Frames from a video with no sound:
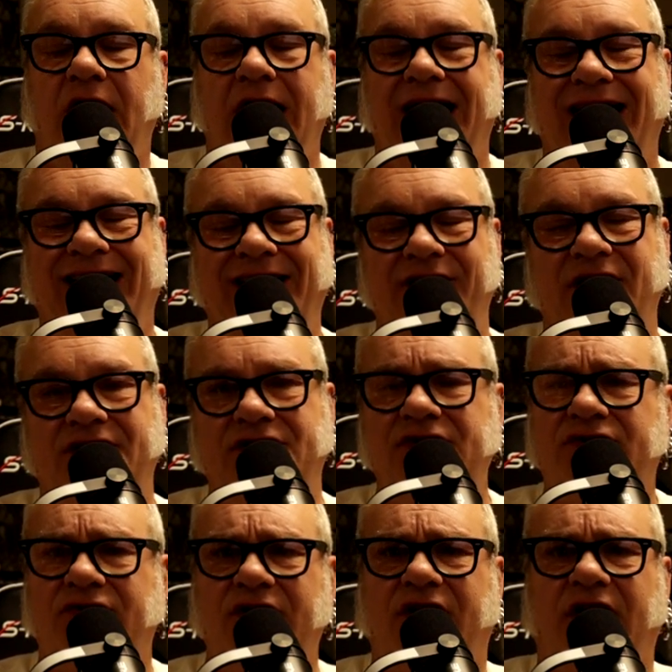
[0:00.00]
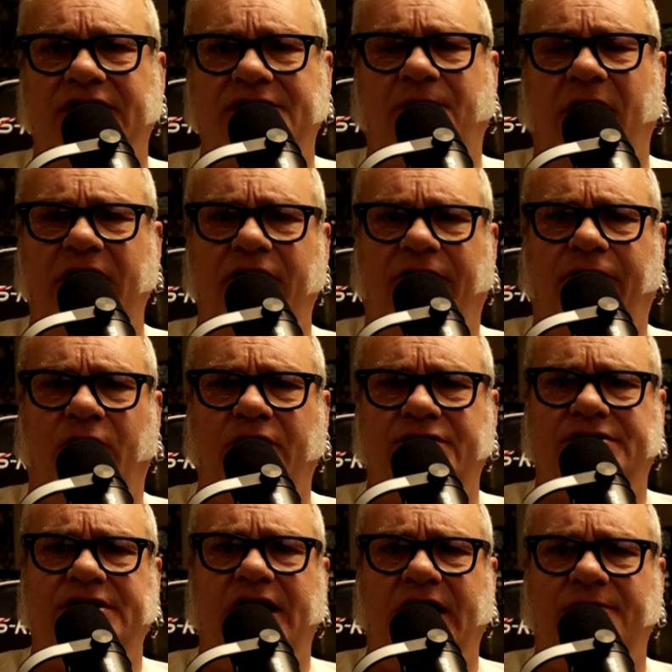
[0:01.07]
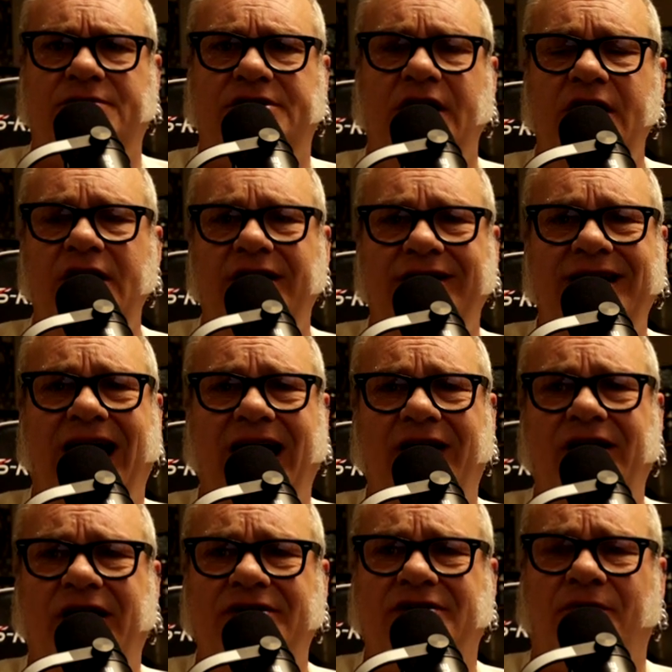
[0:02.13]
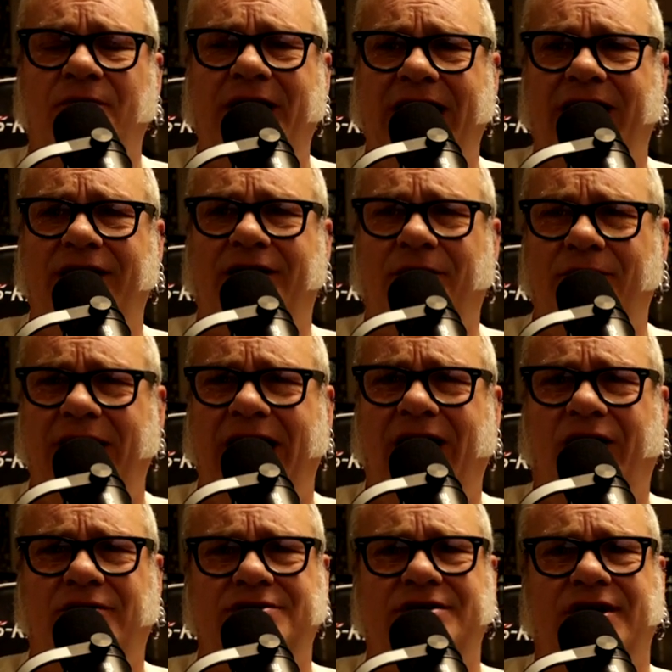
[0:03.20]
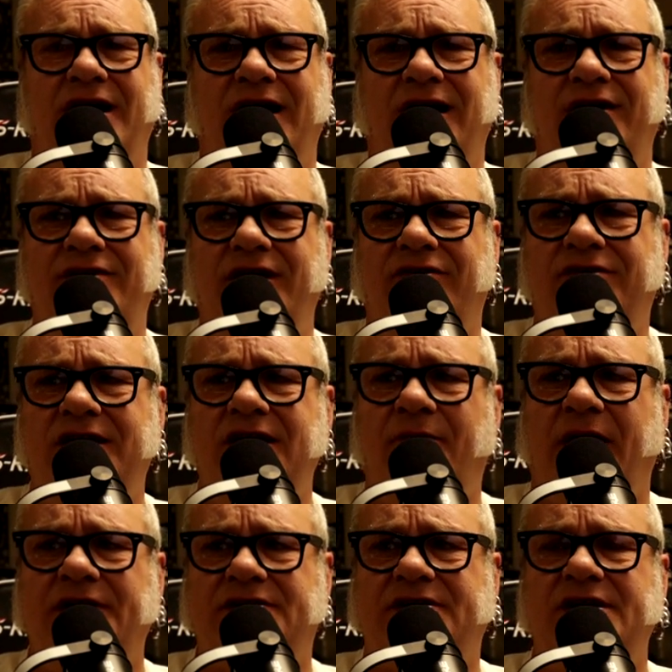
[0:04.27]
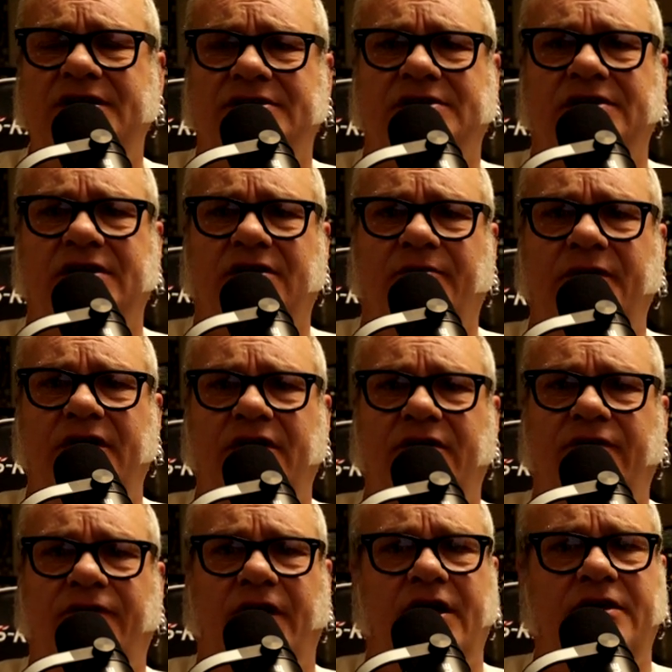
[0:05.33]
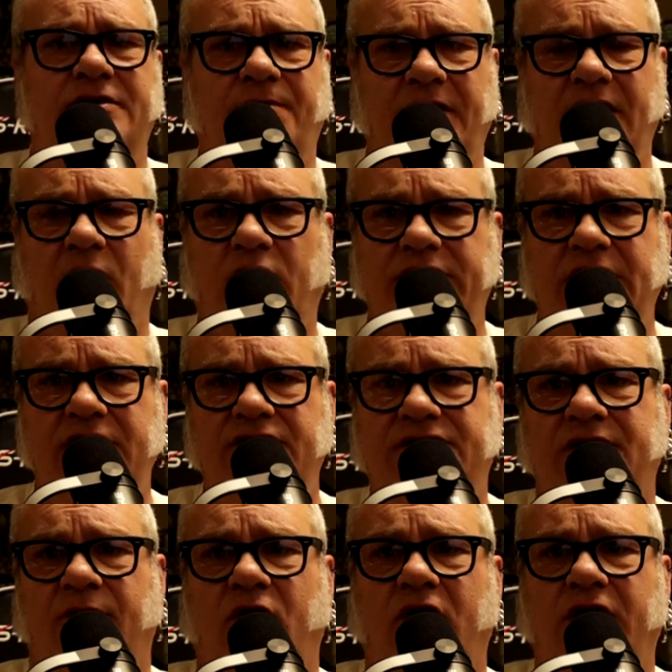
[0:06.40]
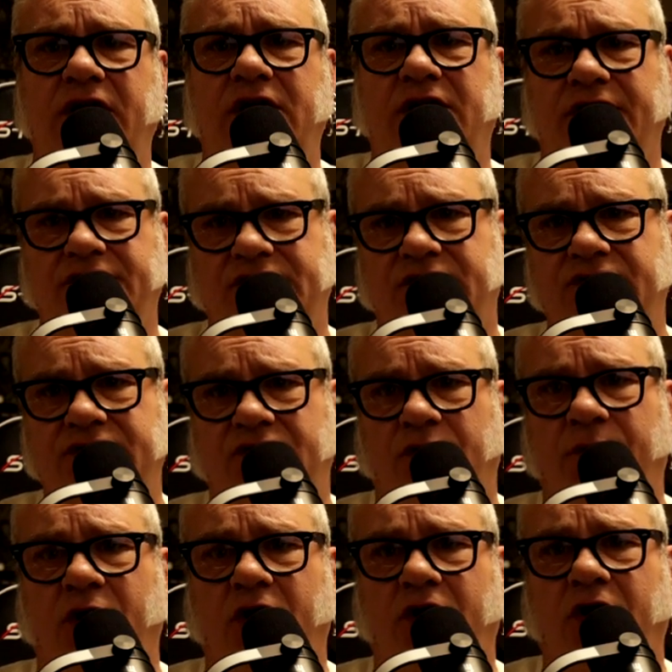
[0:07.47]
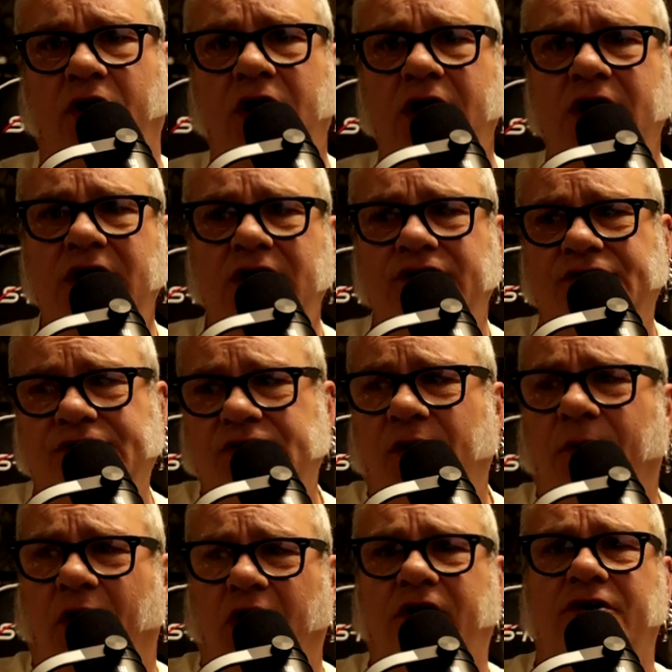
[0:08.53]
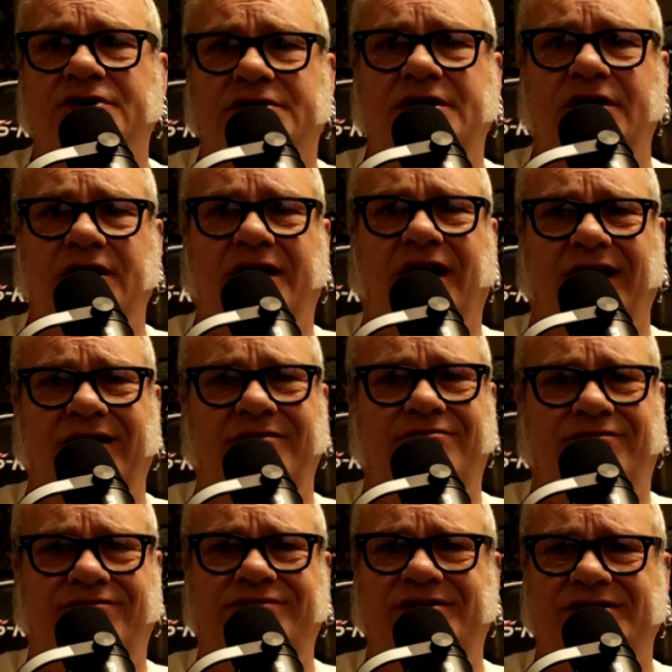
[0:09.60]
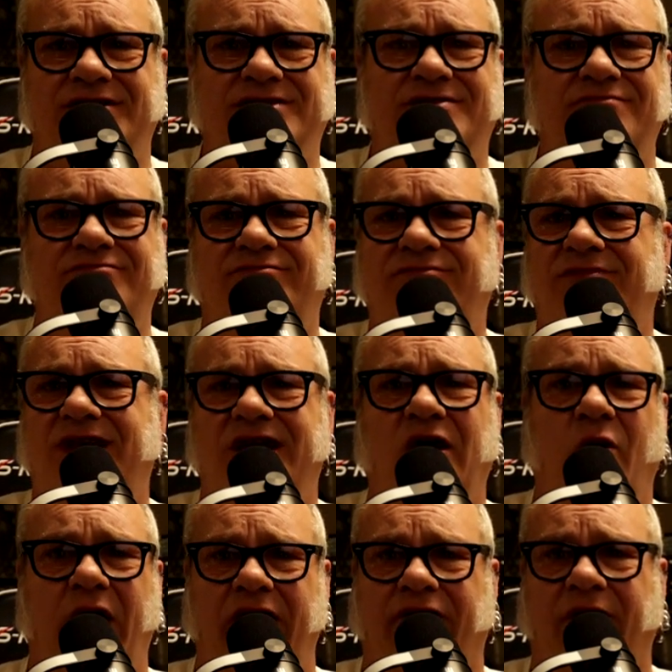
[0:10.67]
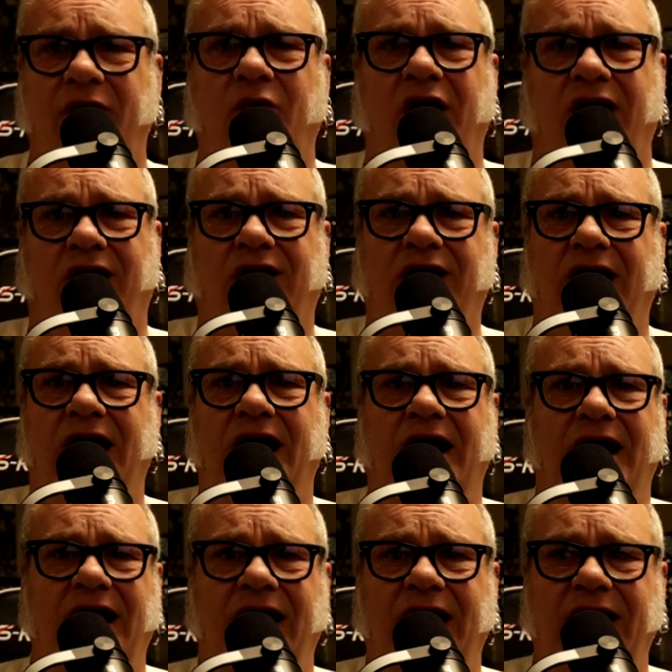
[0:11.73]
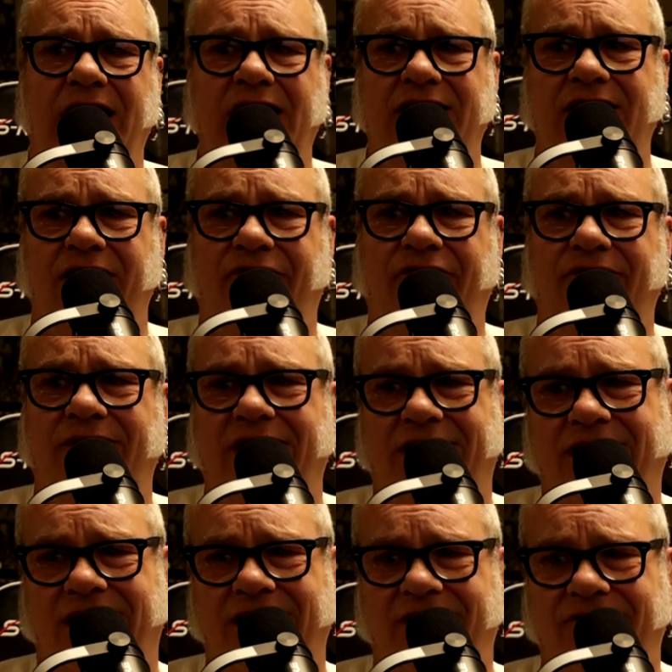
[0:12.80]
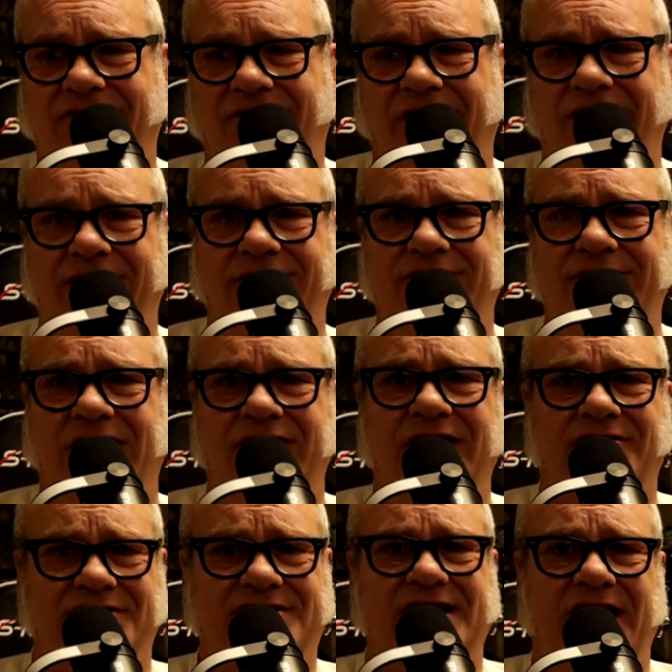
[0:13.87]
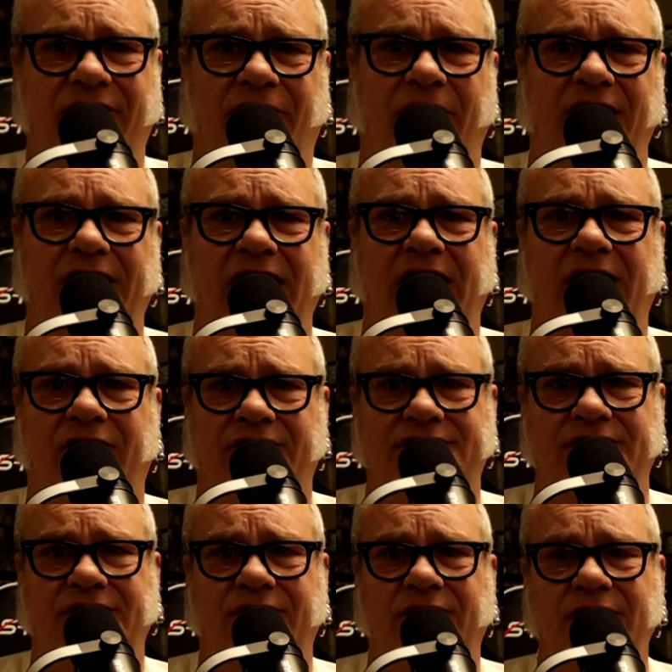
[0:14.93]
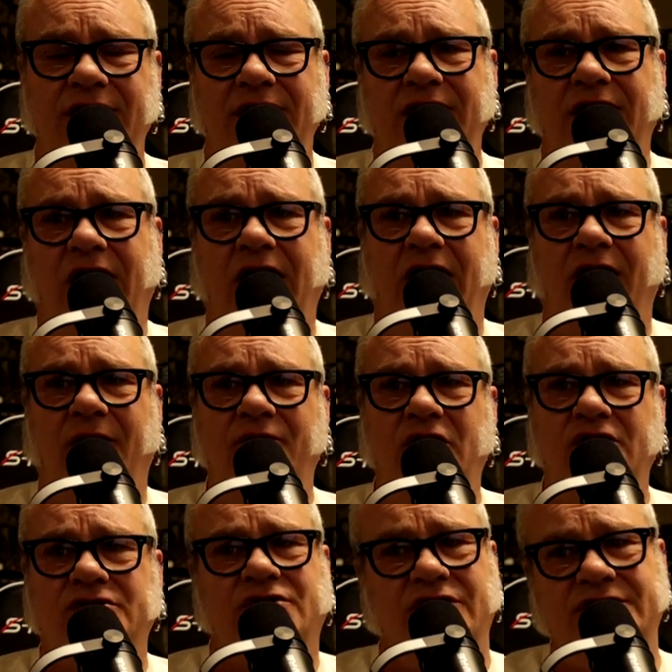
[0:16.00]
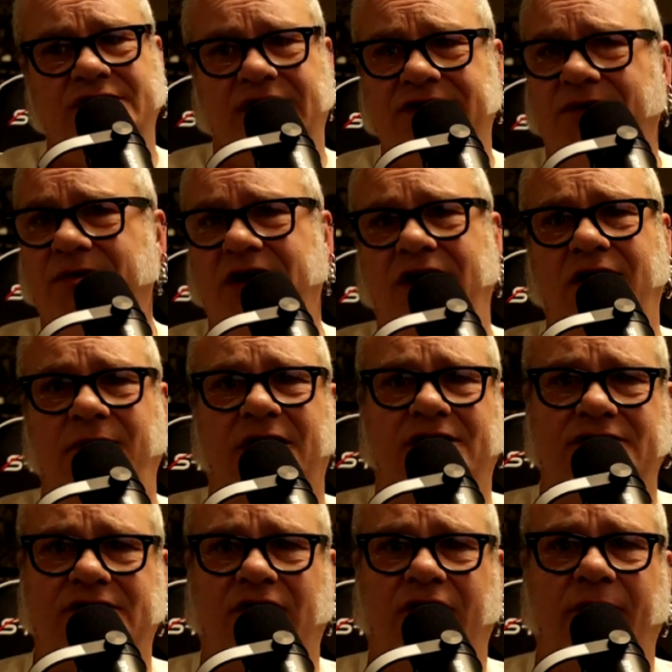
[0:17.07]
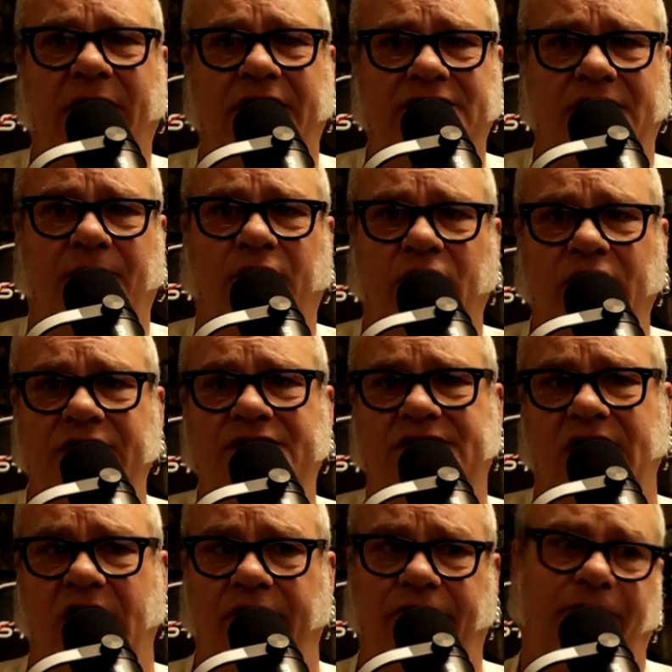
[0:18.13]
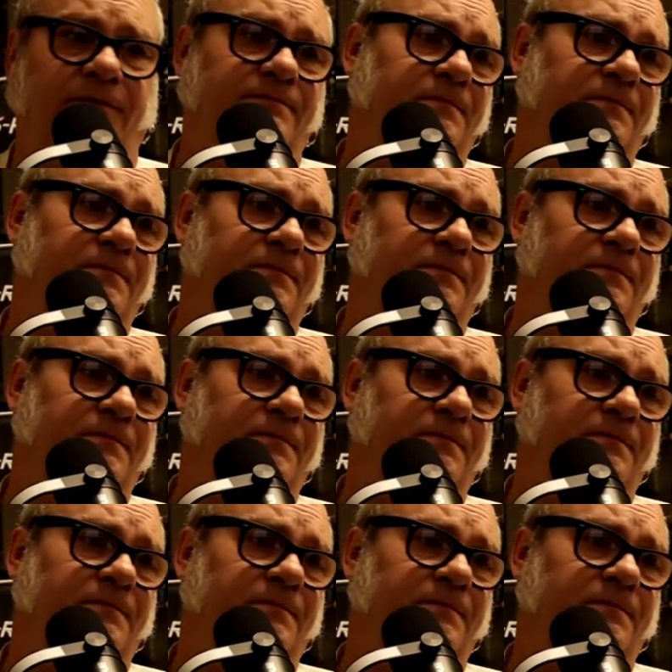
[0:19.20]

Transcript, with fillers: Uh, that's usually caused by the forceps. Not a traumatic amount. Uh, the other thing you might see is a little bit of, uh, depending on what they use to mark it, like surgical marker. Surgical markers tend to kind of just they go everywhere. Uh, they they kind of uh, and they'll stay for a day or two. Um, usually, it's not something you need to be concerned about. It's completely safe.